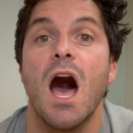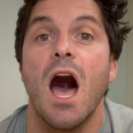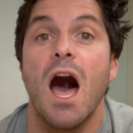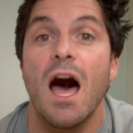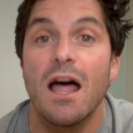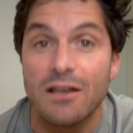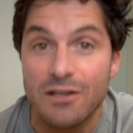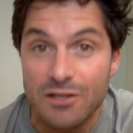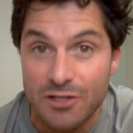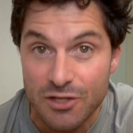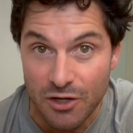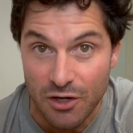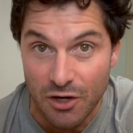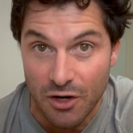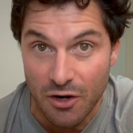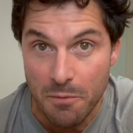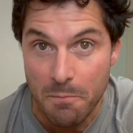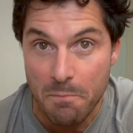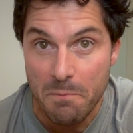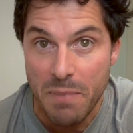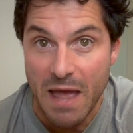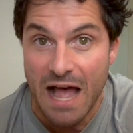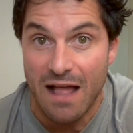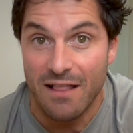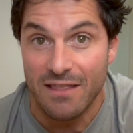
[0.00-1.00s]

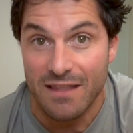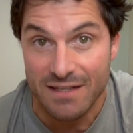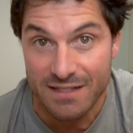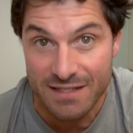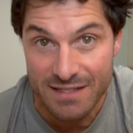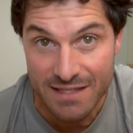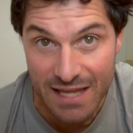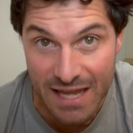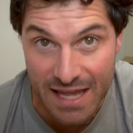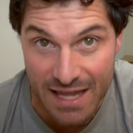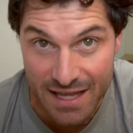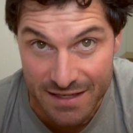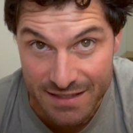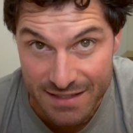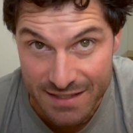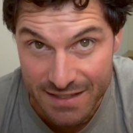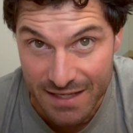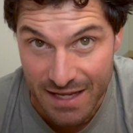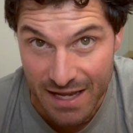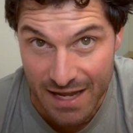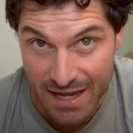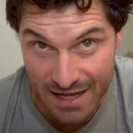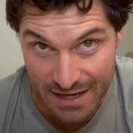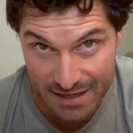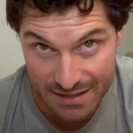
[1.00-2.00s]
under-balanced
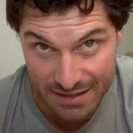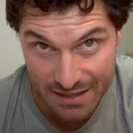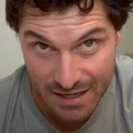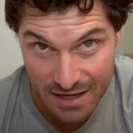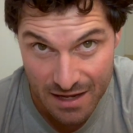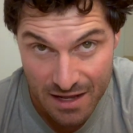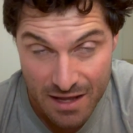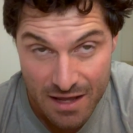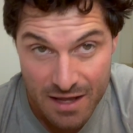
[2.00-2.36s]
handstand.